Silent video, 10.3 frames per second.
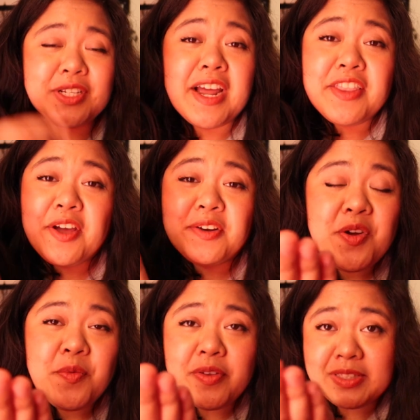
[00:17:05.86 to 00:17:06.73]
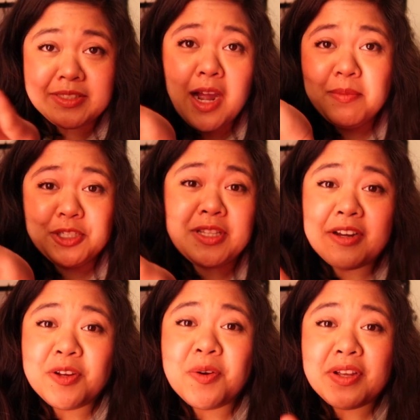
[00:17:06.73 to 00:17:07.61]
So now that we've established
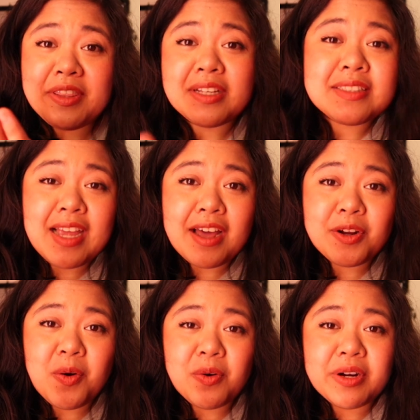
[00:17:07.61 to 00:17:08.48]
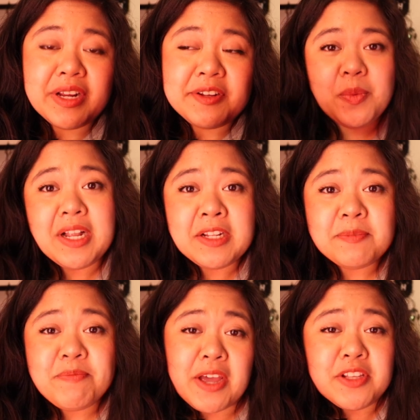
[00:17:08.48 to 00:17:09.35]
that you're in this category,
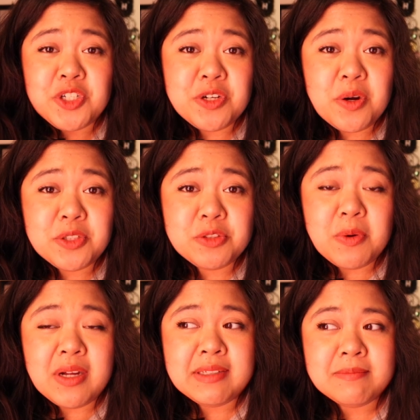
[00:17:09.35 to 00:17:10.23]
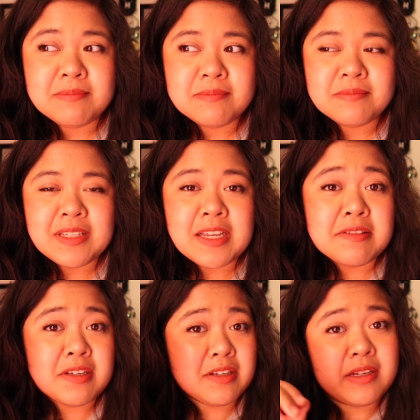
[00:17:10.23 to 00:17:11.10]
well, now that you know what you want,
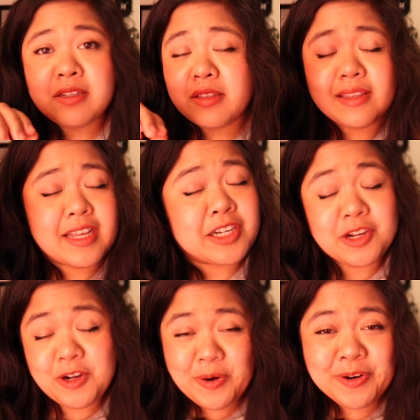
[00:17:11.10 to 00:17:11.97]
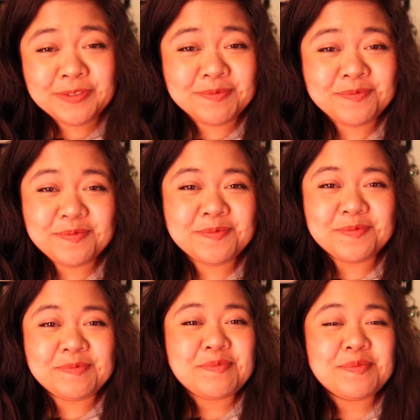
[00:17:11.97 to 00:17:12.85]
let it go.
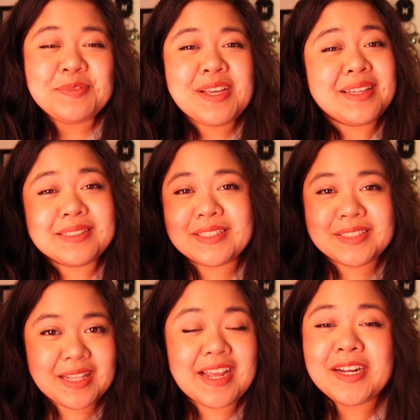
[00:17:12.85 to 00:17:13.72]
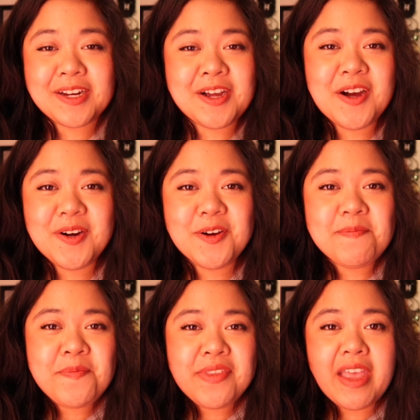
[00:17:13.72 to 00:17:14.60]
Just let it go.
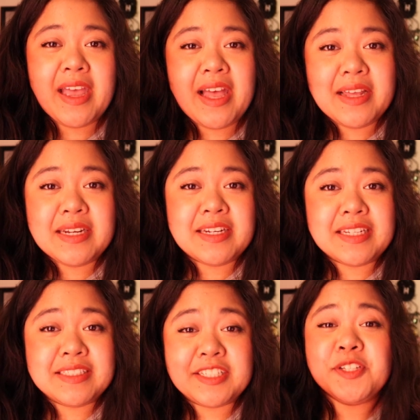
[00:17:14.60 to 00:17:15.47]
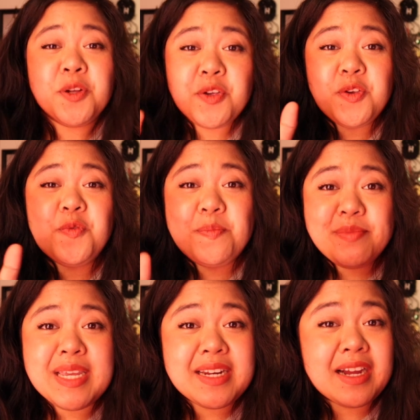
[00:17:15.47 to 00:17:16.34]
And until you
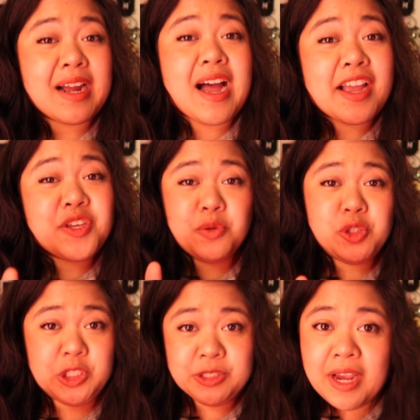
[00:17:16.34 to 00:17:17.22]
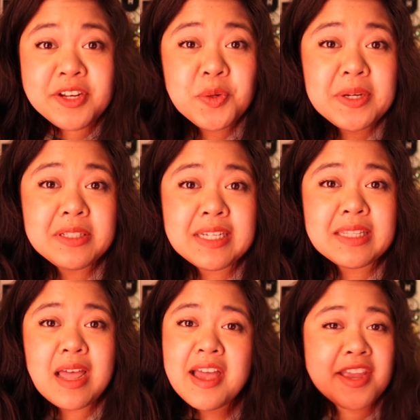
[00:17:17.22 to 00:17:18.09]
meet a guy you genuinely
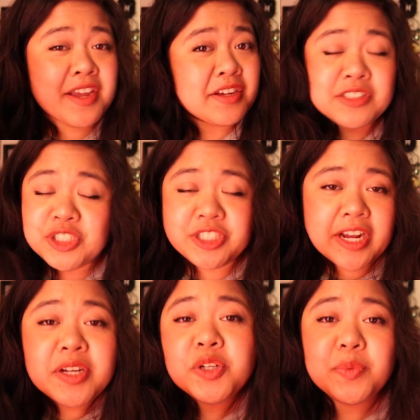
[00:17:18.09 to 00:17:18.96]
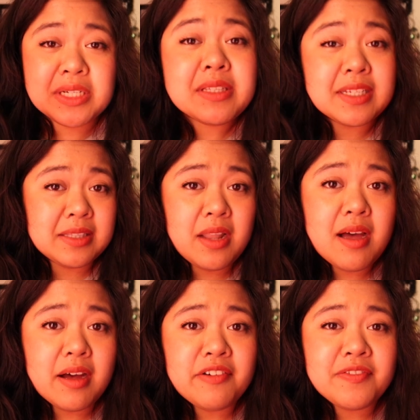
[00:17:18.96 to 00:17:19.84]
like, genuinely
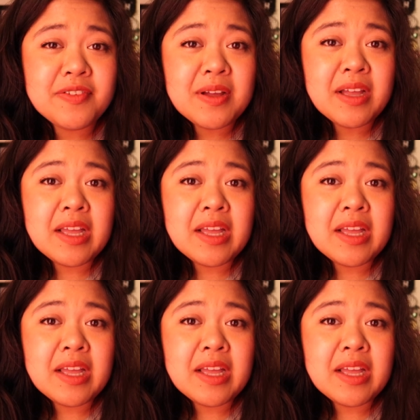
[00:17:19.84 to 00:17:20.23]
love,